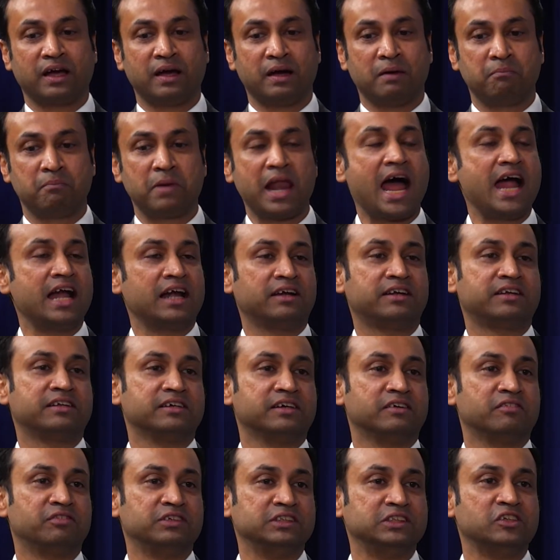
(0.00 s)
plant
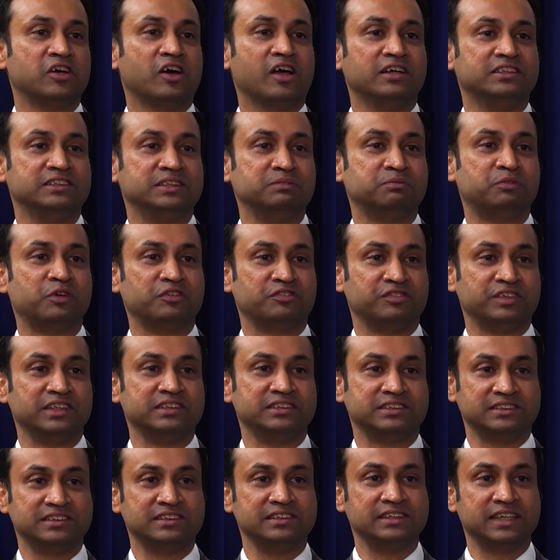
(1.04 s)
physiology
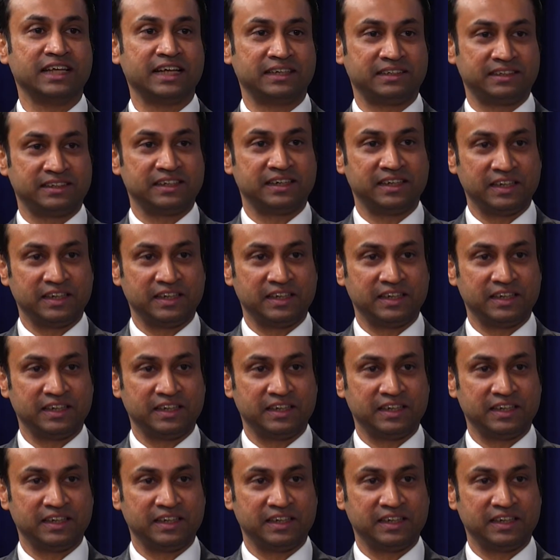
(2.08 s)
professor that